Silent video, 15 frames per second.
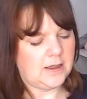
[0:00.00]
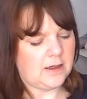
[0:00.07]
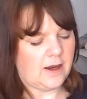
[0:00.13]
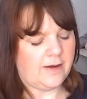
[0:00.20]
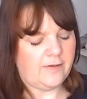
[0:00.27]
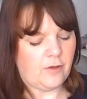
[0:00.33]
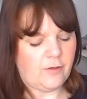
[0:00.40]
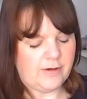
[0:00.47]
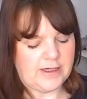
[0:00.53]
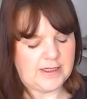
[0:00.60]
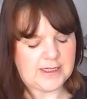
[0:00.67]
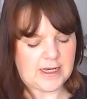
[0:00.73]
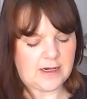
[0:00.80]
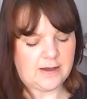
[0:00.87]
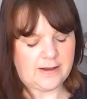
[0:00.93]
I've already
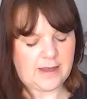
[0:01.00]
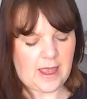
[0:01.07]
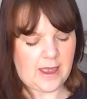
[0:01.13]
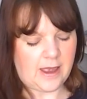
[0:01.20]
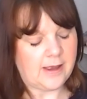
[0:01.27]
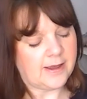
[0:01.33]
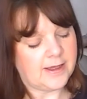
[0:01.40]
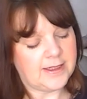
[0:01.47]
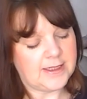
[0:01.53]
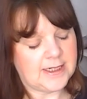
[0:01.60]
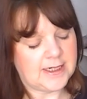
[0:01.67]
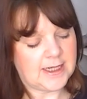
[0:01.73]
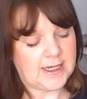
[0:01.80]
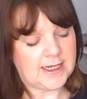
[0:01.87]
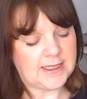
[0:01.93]
said I did
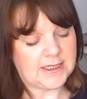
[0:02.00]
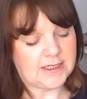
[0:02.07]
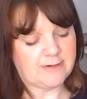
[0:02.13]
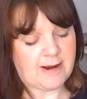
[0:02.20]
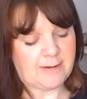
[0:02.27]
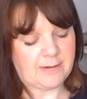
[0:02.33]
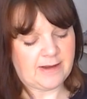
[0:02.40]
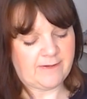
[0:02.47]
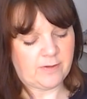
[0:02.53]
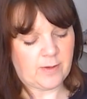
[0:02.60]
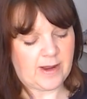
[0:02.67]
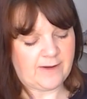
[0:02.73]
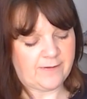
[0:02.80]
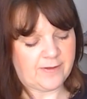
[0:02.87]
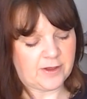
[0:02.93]
an Instagram
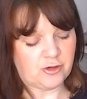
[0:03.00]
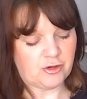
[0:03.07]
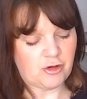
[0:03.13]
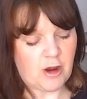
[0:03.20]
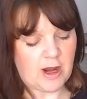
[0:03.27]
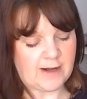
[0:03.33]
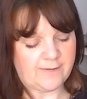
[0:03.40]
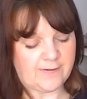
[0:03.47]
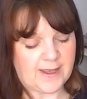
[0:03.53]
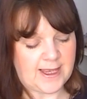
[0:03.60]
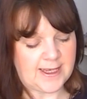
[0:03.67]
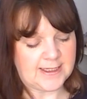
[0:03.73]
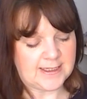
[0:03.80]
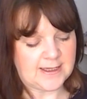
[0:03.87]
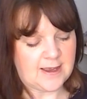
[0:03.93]
giveaway for the trial of
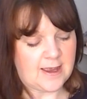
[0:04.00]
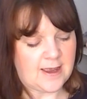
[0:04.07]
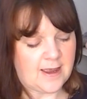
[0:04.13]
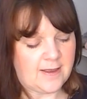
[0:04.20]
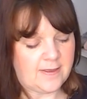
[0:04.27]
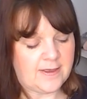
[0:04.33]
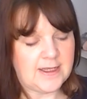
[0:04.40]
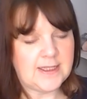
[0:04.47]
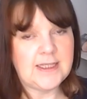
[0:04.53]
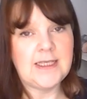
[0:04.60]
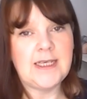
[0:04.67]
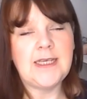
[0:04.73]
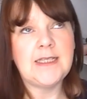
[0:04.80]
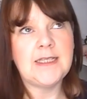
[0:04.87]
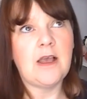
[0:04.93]
this. This
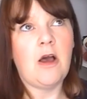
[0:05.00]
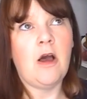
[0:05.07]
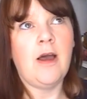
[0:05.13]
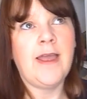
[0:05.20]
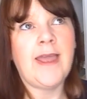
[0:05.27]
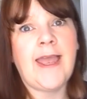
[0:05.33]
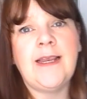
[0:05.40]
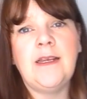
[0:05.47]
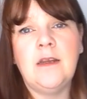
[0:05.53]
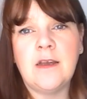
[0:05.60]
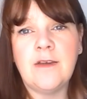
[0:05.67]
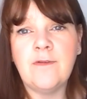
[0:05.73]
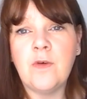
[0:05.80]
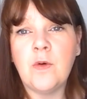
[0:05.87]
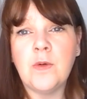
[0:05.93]
is I Ain't
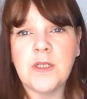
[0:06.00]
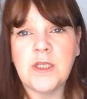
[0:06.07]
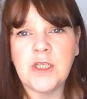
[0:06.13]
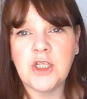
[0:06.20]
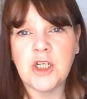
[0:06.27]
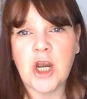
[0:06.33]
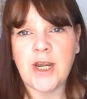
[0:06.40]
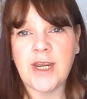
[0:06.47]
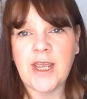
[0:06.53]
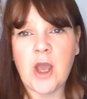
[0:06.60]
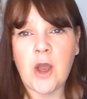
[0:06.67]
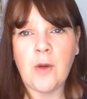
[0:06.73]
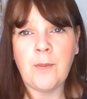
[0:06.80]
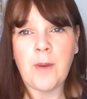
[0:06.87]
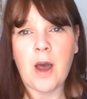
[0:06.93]
Looking Forward to the Journey
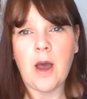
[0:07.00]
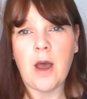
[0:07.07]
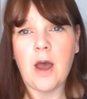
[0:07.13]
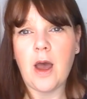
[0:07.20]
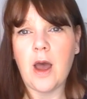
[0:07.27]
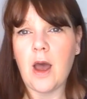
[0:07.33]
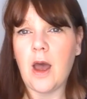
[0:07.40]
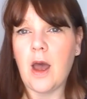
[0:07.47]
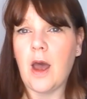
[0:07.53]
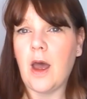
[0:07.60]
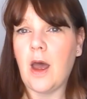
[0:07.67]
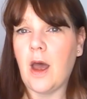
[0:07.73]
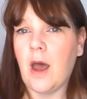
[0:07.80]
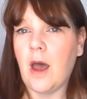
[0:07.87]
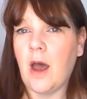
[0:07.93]
Home
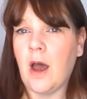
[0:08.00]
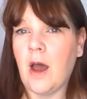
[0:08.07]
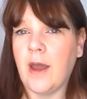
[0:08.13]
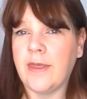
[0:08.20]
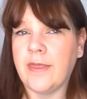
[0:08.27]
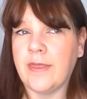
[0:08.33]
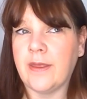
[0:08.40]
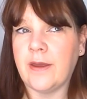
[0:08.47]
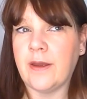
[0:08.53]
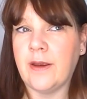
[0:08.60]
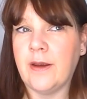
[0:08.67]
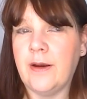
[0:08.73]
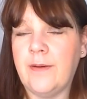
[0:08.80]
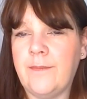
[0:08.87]
Either.